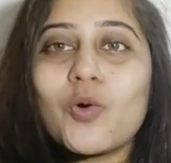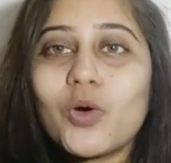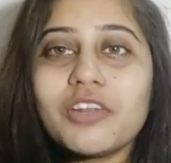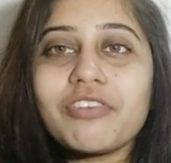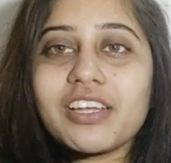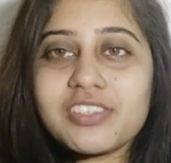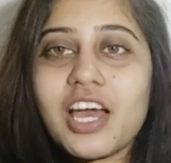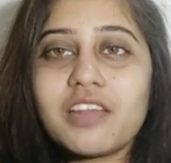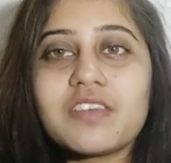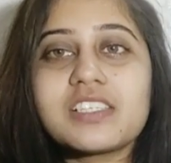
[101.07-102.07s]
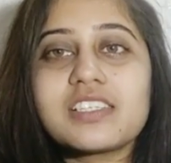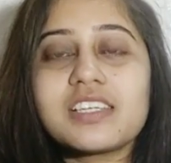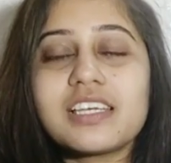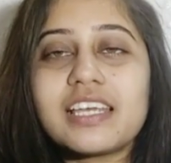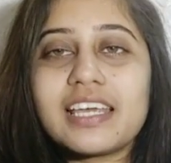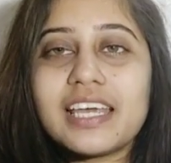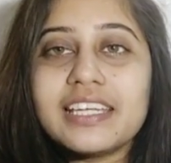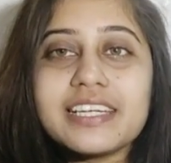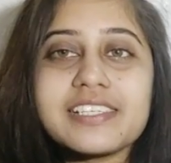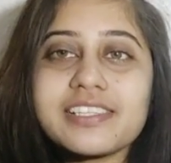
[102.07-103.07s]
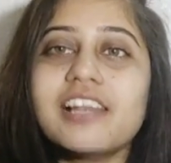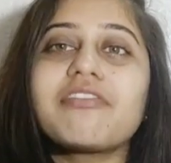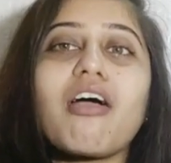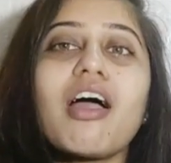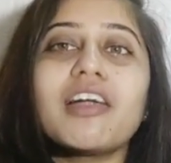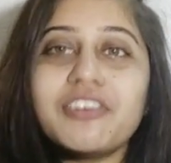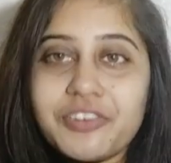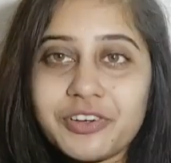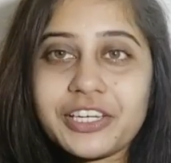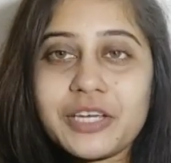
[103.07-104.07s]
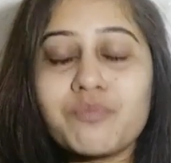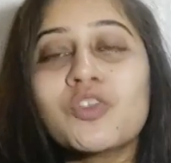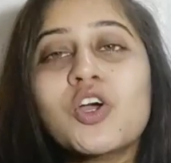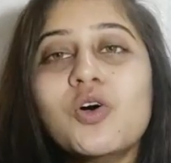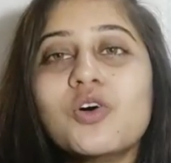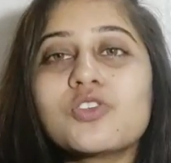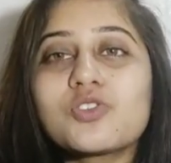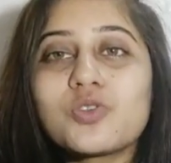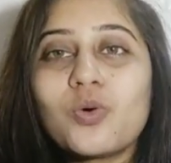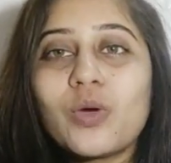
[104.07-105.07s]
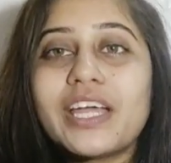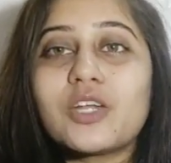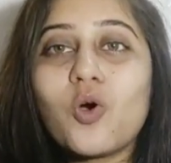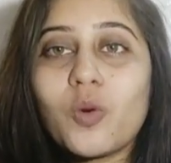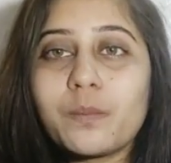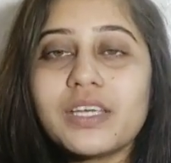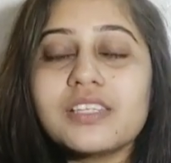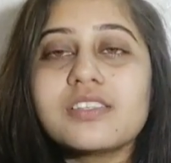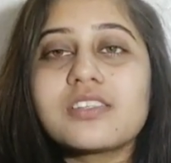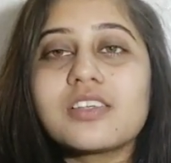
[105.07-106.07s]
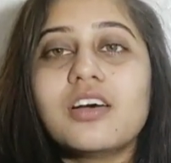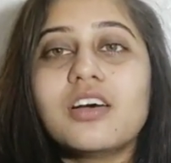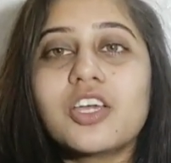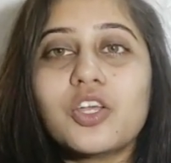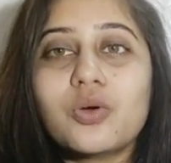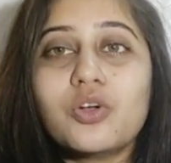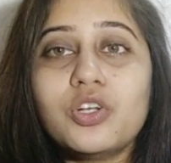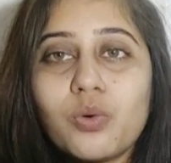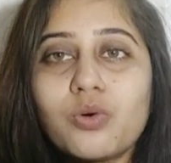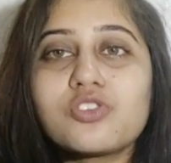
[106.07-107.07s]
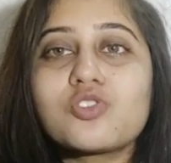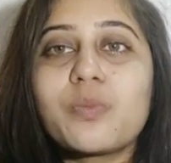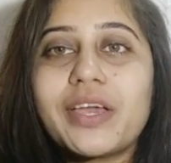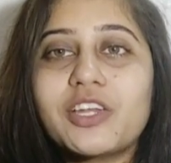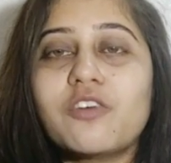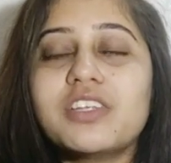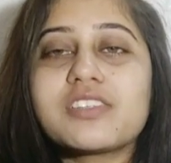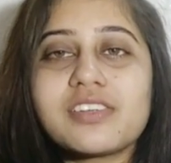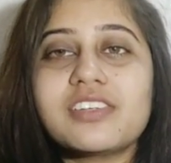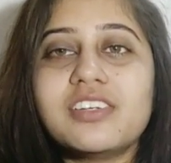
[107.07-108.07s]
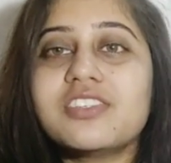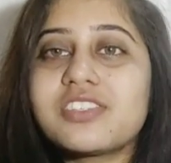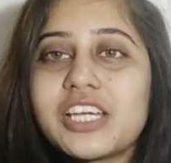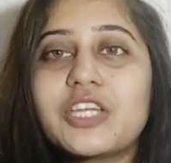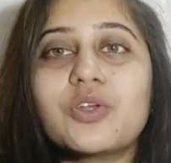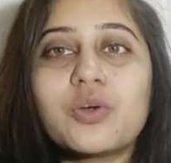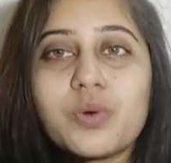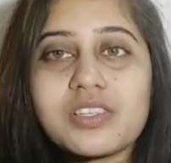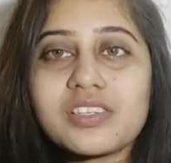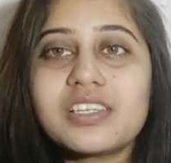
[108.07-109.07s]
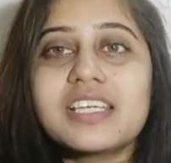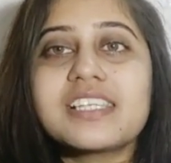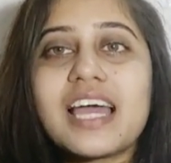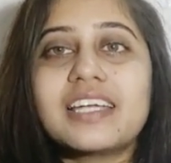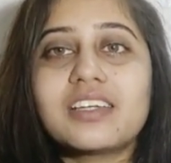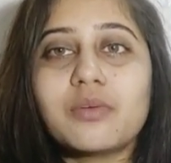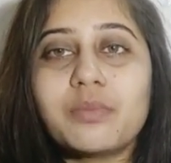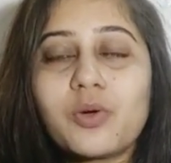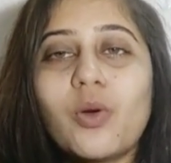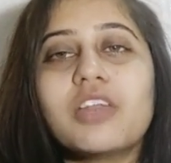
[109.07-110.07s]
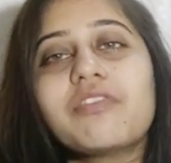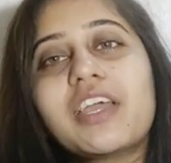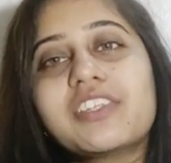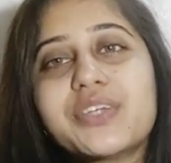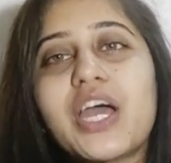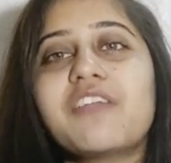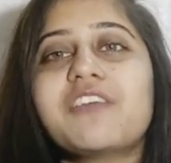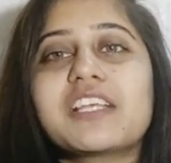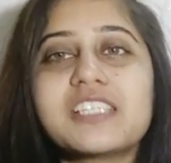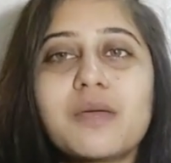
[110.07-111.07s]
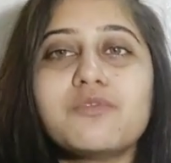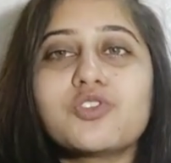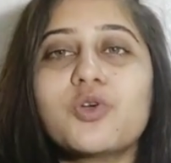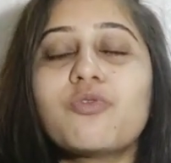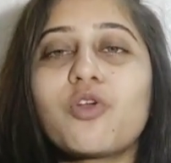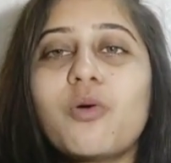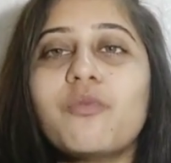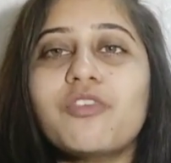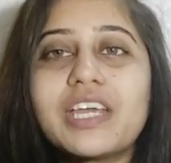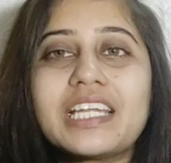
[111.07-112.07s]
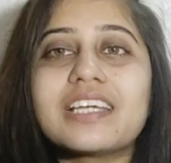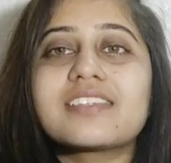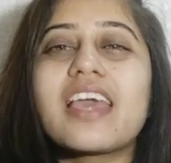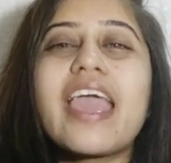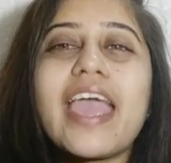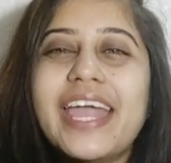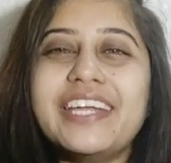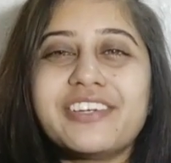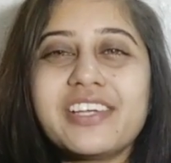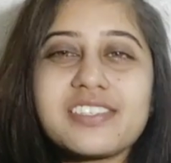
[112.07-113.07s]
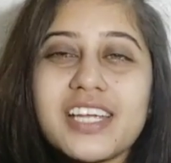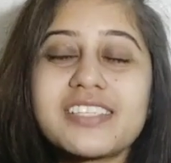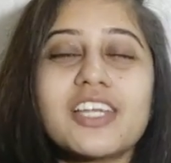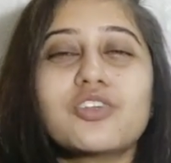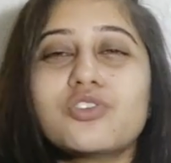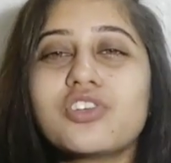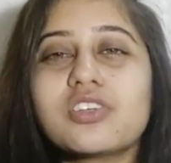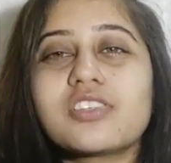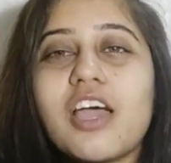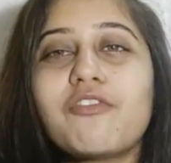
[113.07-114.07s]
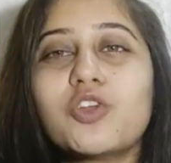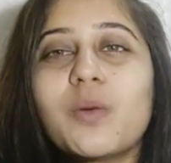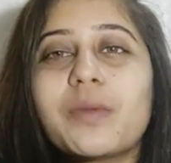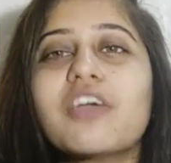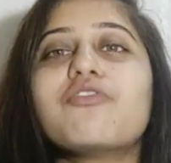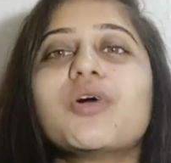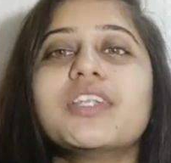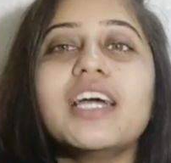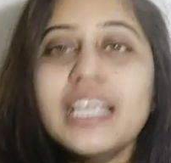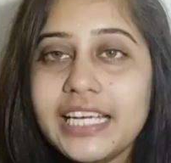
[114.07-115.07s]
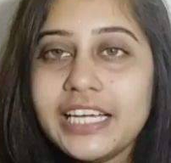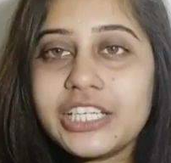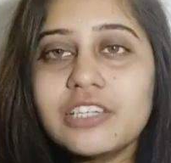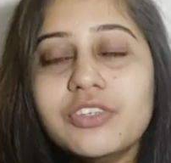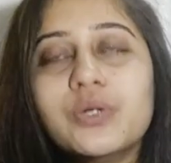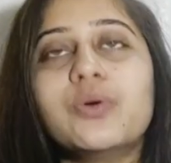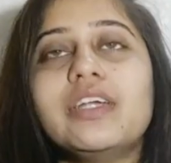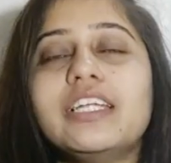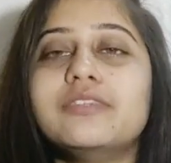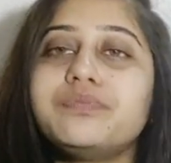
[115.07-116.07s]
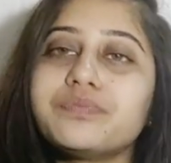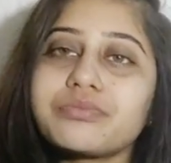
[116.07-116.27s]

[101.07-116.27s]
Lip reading: qualifying JRF is in itself a dream. So it opens, doors to many of the central and state universities. At qualifying JRF exempts you from various entrance tests and just have to appear for the interview only.